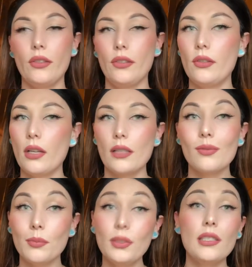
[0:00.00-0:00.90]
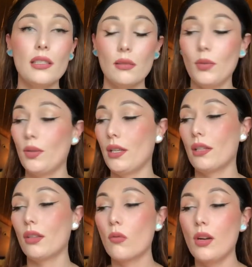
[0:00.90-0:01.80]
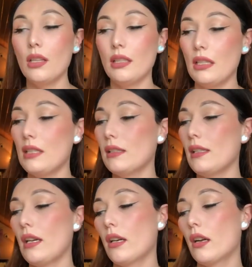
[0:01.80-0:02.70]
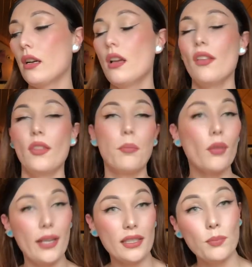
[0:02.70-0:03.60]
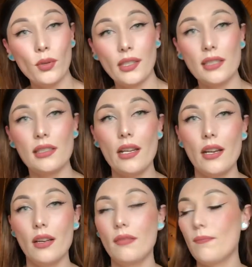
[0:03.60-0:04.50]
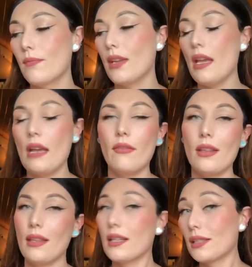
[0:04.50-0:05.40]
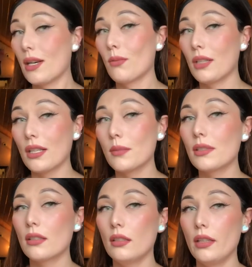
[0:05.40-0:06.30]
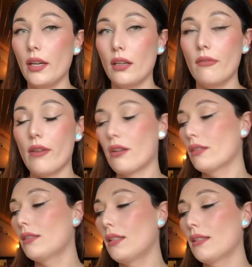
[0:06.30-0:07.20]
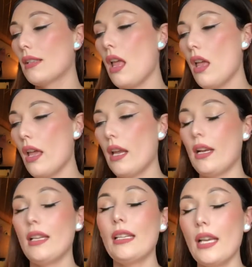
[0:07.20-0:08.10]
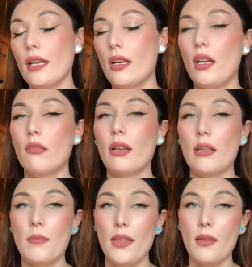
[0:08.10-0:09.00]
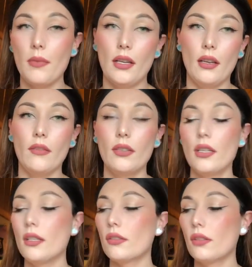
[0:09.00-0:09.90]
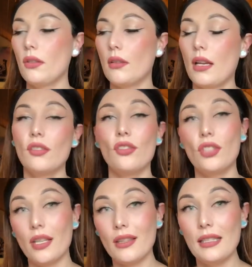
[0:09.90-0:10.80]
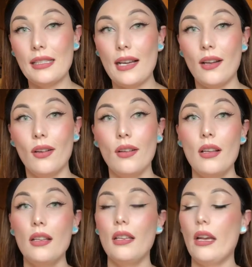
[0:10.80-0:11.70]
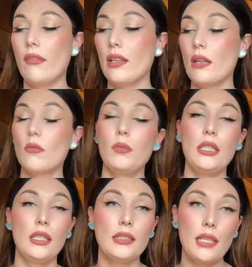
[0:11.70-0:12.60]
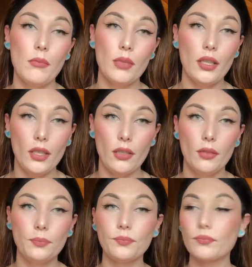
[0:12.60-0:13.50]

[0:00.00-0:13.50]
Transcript: You guys won't be disappointed. The quality is there. The price point is there. Everything is there when it comes to Layered fragrances. And I cannot recommend them enough. So you guys check these out. Everything will be linked down below.